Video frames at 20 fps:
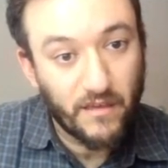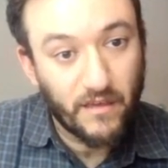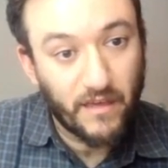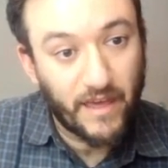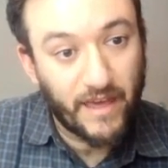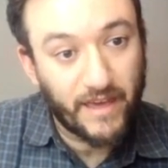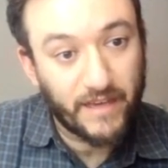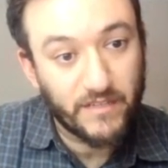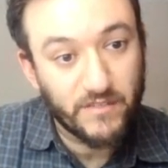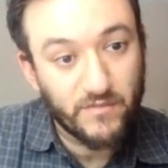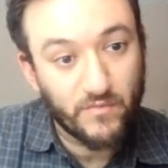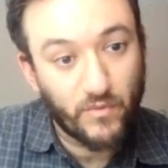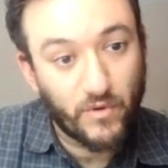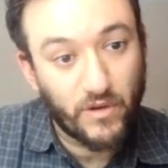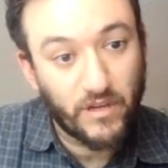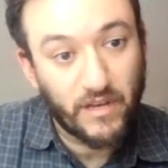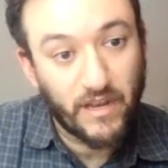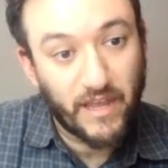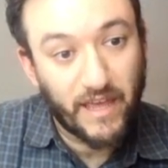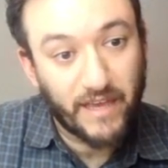
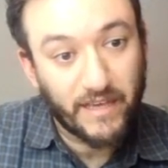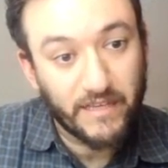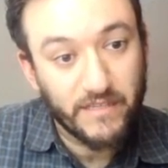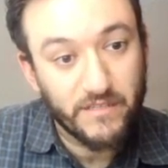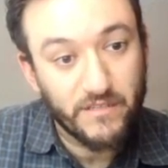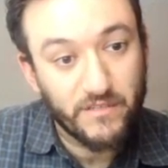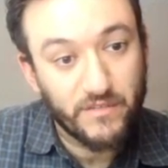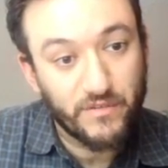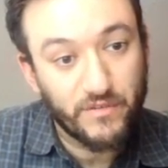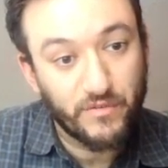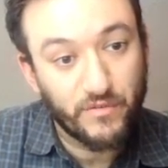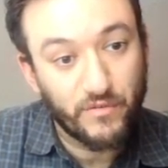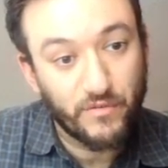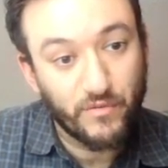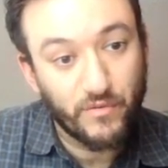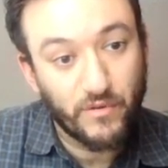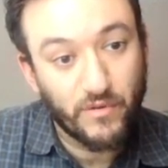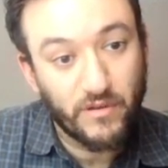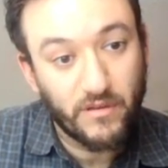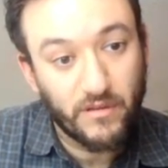x1,
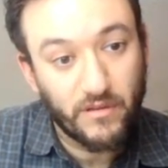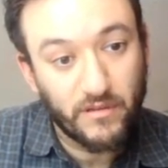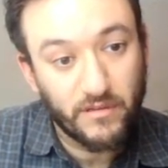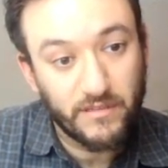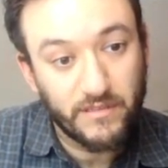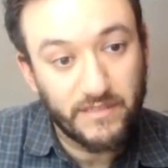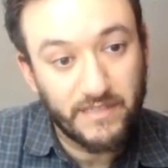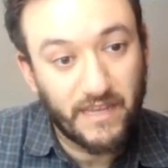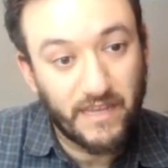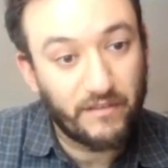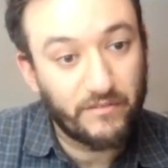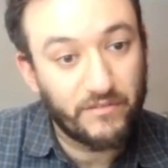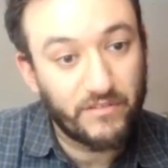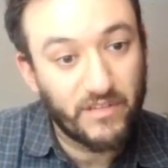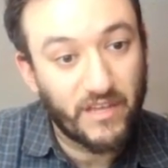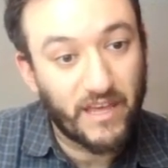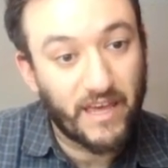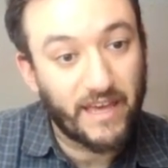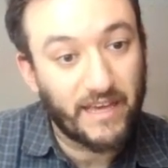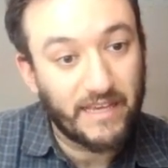x2, down to
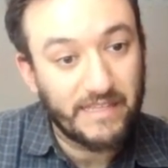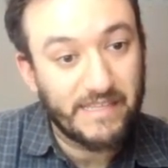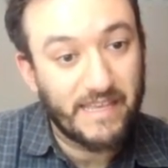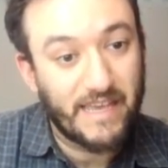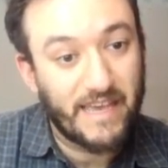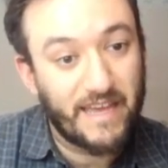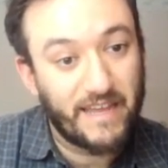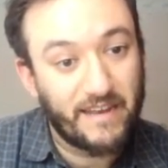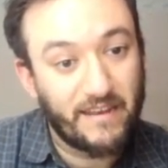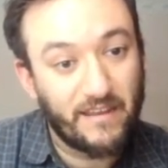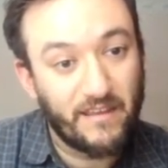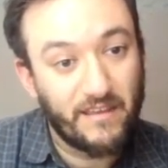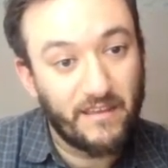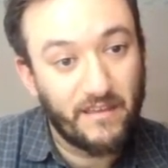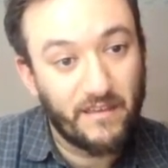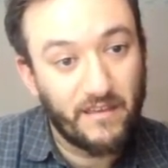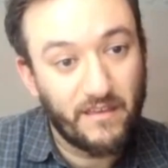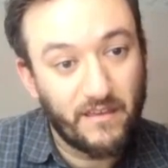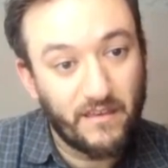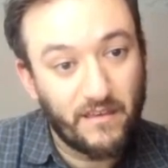xn.
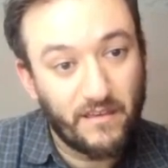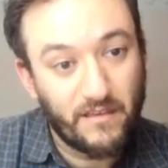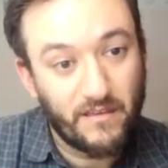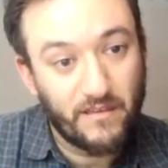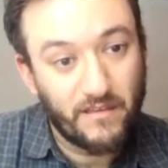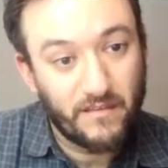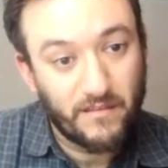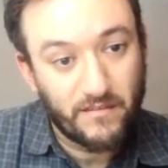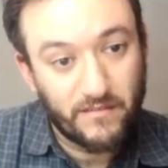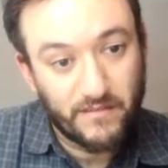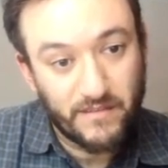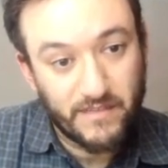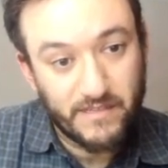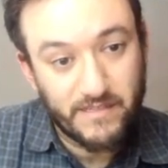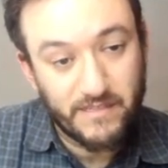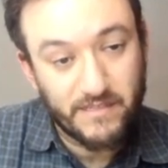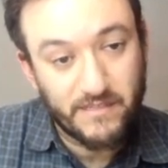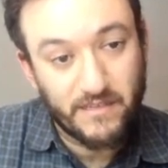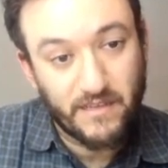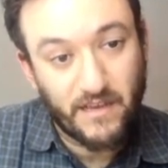This
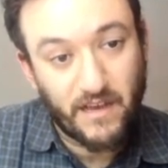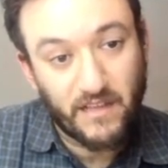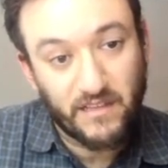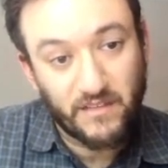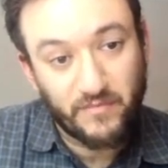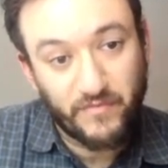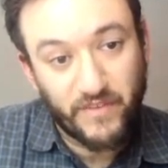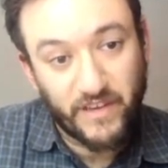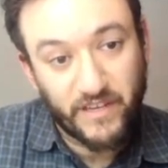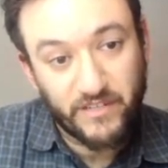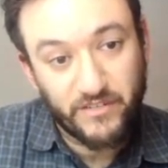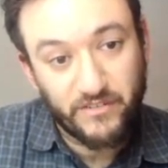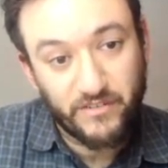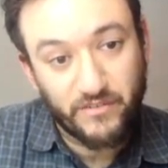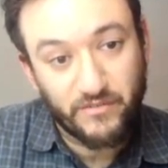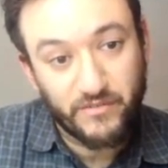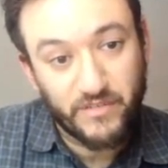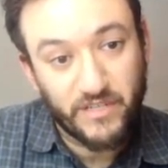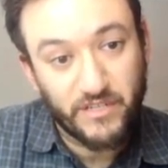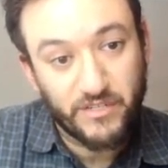is column vector
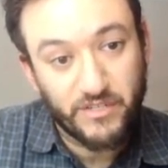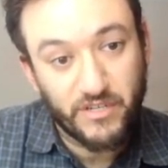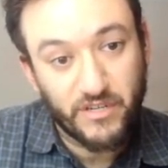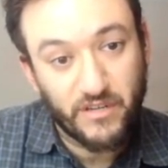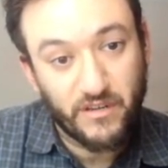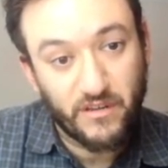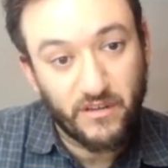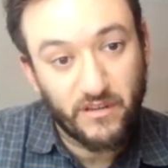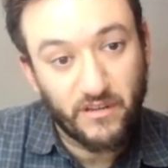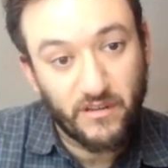notation.